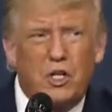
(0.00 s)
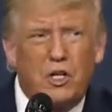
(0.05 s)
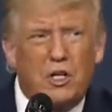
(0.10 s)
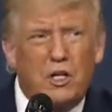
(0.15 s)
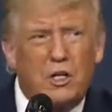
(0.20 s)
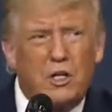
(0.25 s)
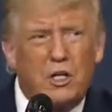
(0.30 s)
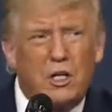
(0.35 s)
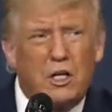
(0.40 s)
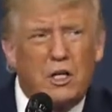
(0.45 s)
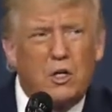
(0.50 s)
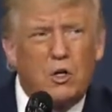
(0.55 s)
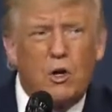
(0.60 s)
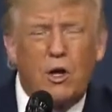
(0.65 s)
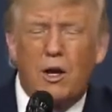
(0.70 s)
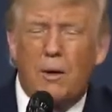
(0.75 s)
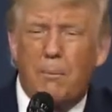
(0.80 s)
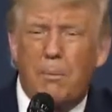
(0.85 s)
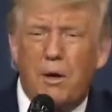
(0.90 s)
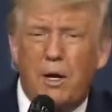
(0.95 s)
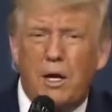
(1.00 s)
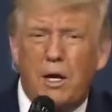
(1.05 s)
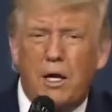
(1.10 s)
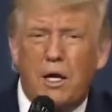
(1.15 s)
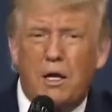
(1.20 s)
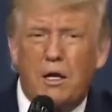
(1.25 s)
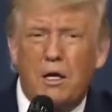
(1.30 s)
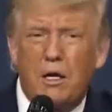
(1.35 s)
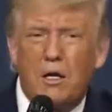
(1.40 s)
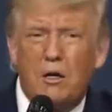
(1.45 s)
Think of that. You had to
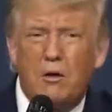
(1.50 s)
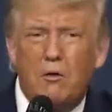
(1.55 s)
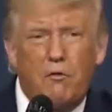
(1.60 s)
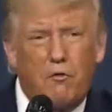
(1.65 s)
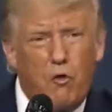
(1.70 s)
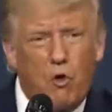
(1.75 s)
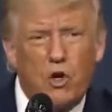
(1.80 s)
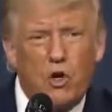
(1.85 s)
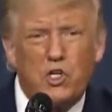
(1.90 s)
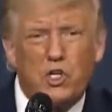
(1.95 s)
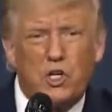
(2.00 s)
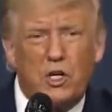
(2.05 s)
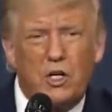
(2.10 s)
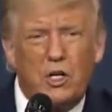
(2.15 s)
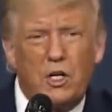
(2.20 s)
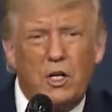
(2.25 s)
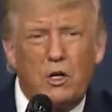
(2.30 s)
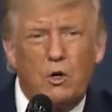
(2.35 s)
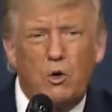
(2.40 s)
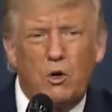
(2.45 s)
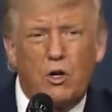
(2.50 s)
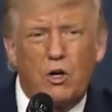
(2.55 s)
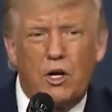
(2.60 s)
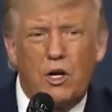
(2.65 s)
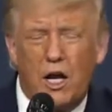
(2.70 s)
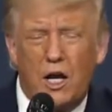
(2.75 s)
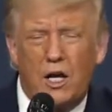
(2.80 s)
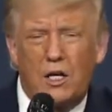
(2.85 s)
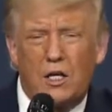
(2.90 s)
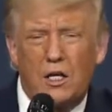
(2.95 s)
pay a fortune in order
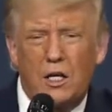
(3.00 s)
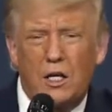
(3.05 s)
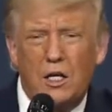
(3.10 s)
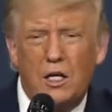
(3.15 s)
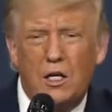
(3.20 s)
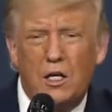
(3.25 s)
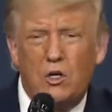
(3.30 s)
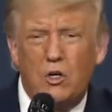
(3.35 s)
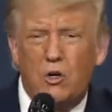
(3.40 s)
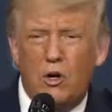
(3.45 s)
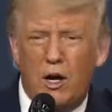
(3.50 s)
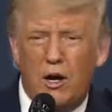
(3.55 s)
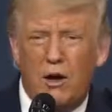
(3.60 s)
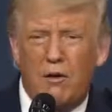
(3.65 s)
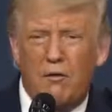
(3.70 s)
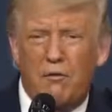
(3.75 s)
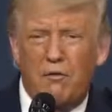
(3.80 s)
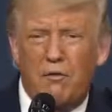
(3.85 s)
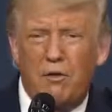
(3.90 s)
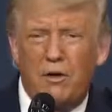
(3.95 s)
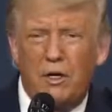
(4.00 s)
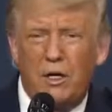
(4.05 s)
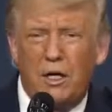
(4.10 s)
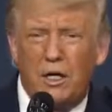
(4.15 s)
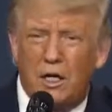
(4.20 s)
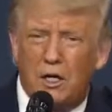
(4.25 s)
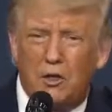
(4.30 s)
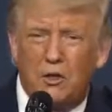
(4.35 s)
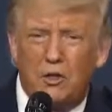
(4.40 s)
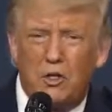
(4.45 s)
not to have
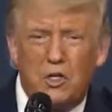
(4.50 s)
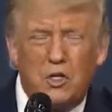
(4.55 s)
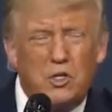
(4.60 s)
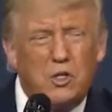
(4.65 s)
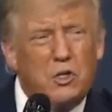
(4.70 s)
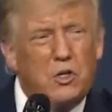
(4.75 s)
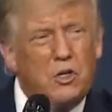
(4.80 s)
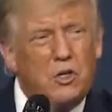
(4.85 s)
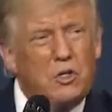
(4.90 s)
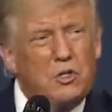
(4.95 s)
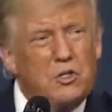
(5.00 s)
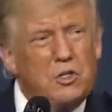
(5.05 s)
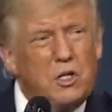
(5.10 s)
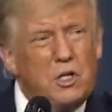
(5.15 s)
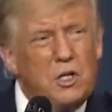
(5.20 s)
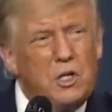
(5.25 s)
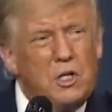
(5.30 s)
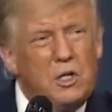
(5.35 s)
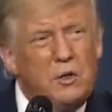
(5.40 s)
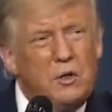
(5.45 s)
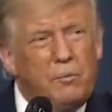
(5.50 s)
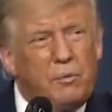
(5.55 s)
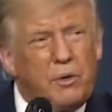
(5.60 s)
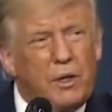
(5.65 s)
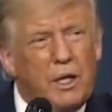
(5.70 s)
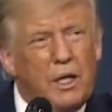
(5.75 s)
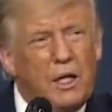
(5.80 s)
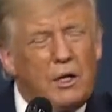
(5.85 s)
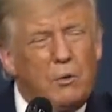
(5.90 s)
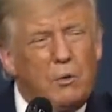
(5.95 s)
health insurance.
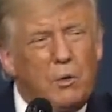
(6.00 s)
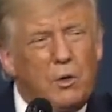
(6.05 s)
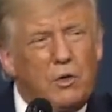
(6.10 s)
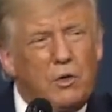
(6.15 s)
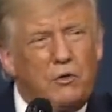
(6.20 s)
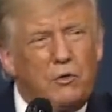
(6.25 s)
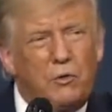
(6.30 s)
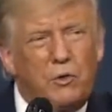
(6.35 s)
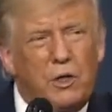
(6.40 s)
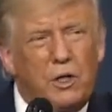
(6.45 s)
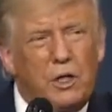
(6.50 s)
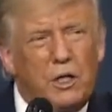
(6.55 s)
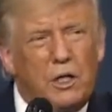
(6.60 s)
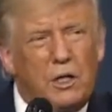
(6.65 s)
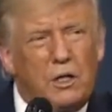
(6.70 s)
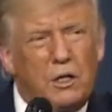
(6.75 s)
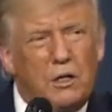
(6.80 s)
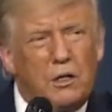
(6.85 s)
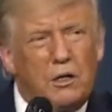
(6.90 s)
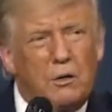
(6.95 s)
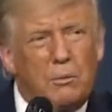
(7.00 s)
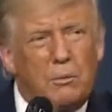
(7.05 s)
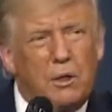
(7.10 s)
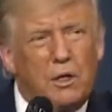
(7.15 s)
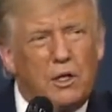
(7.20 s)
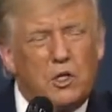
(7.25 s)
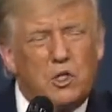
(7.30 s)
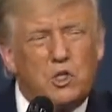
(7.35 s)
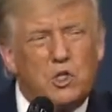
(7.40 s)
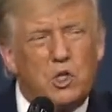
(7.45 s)
It was really
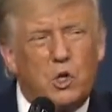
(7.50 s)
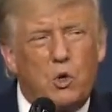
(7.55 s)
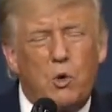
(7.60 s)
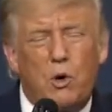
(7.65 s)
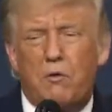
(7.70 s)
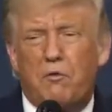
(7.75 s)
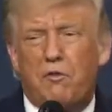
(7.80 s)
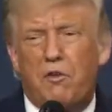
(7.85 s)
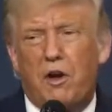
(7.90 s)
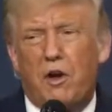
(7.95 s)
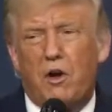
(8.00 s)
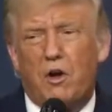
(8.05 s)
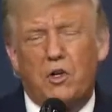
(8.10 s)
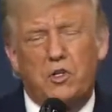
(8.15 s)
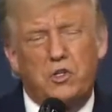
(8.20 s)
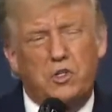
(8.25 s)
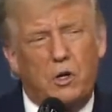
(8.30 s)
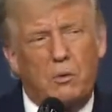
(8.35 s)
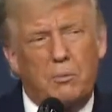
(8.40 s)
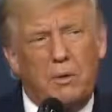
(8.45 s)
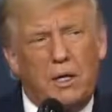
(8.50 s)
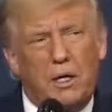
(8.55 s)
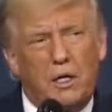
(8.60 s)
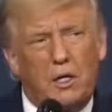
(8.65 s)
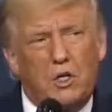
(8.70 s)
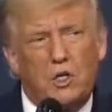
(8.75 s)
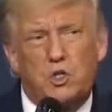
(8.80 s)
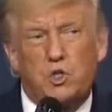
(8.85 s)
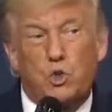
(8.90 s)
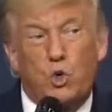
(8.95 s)
terrible and so unfair to so
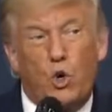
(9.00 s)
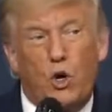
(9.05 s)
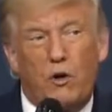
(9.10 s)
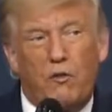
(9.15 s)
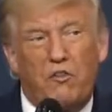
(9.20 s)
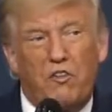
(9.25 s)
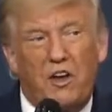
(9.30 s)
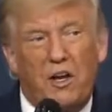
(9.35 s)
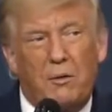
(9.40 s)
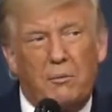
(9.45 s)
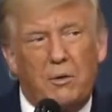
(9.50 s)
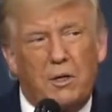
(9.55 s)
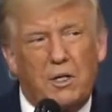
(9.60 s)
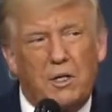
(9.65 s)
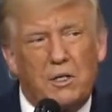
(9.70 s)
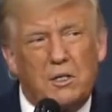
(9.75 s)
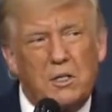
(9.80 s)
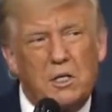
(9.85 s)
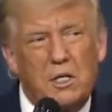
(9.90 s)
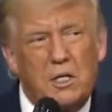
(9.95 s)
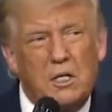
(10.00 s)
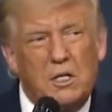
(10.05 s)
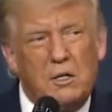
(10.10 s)
many, destroyed families.